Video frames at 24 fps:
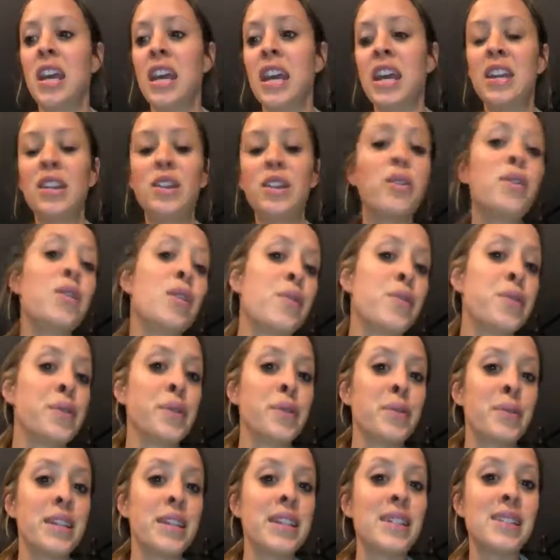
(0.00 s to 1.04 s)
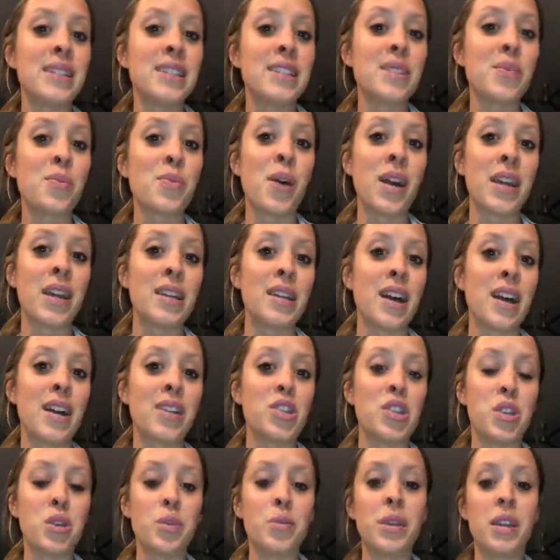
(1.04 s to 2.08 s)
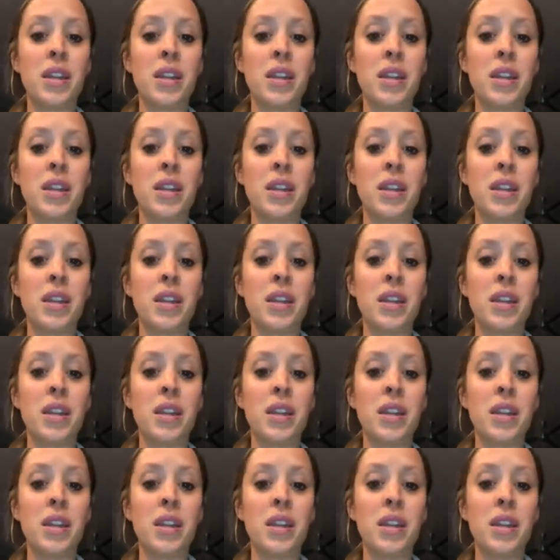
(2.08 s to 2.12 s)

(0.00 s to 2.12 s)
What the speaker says: He didn't look for reasons why not to,